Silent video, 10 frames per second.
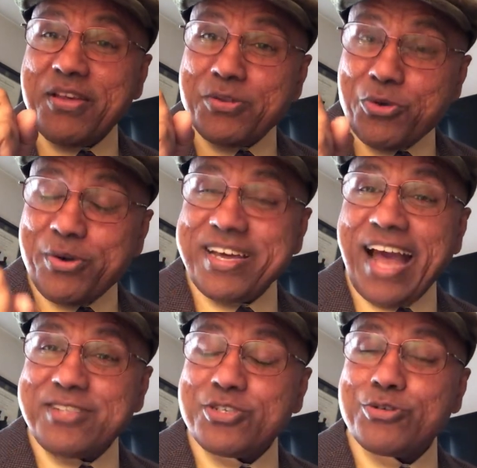during
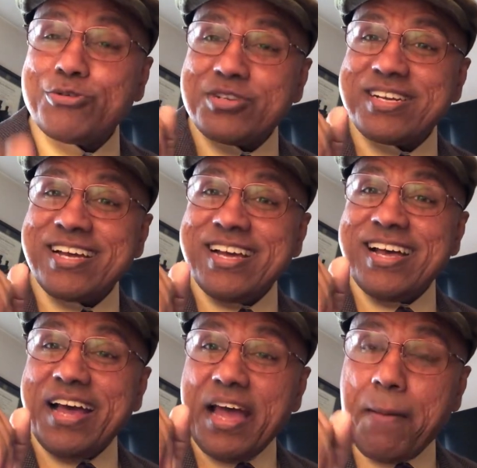Constitution,
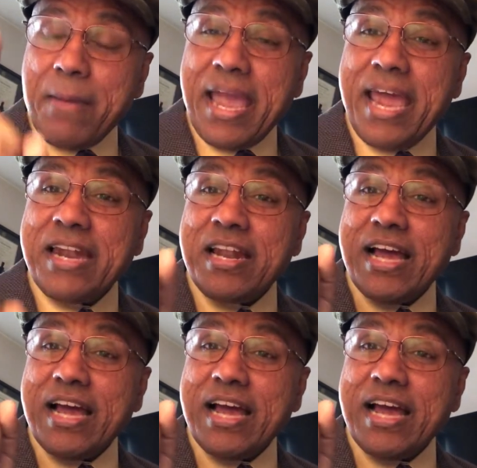a man,